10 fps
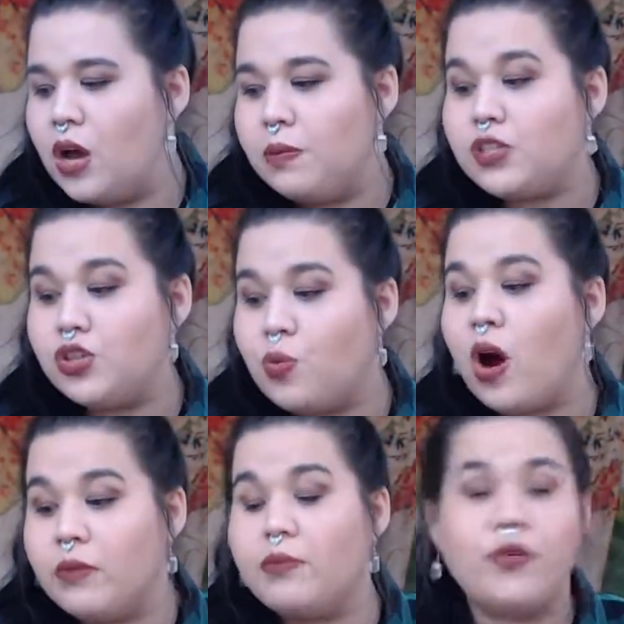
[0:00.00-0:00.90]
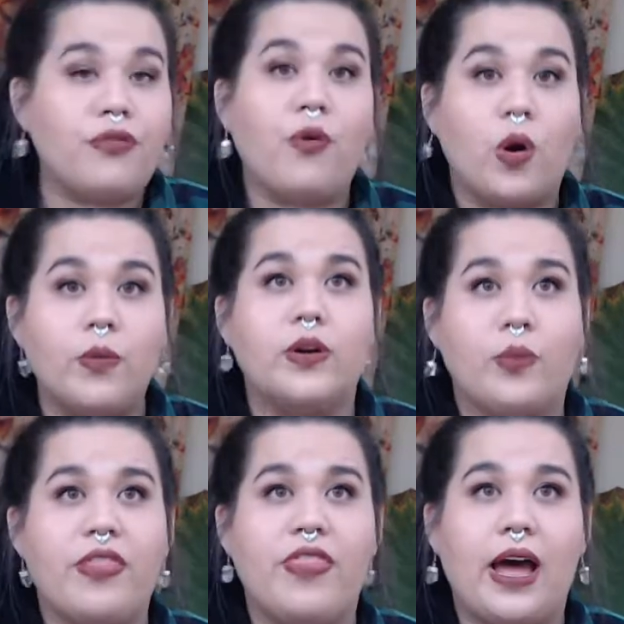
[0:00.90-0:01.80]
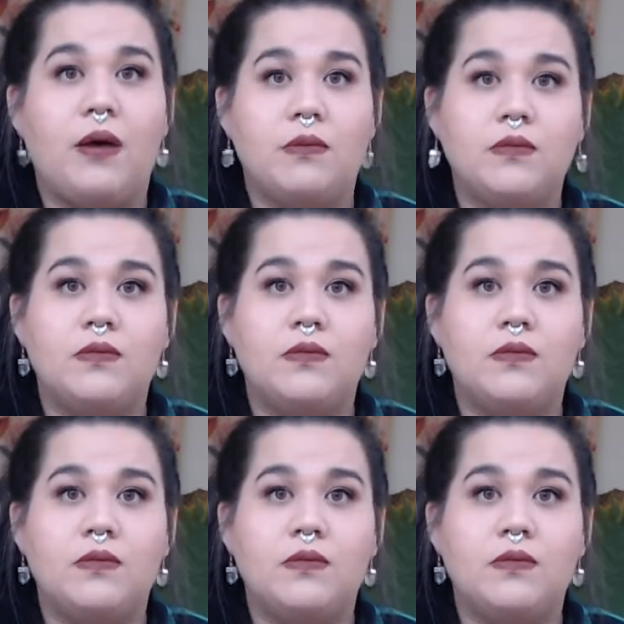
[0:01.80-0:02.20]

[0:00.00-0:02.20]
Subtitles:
but you want to move forward with them.